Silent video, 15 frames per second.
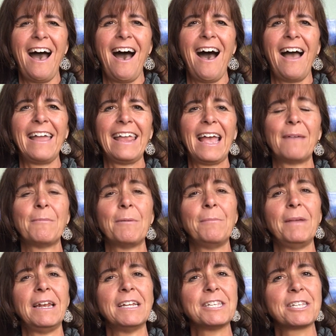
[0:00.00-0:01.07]
I am a
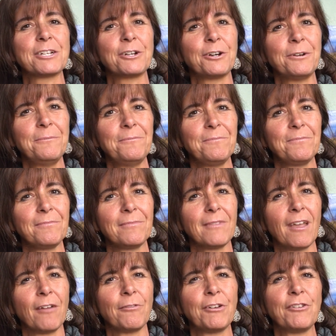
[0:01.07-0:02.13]
minister,
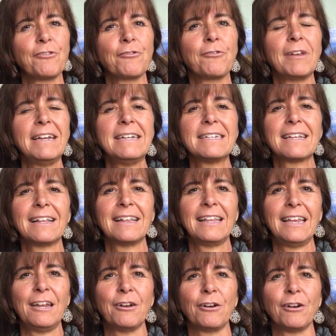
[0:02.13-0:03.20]
a retreat
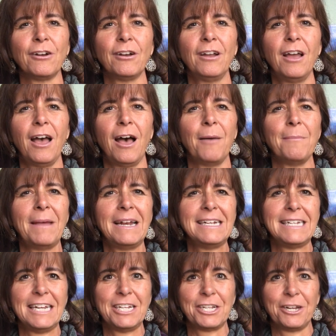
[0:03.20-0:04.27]
leader, a
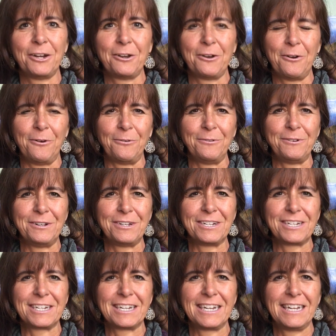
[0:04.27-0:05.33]
meditation coach.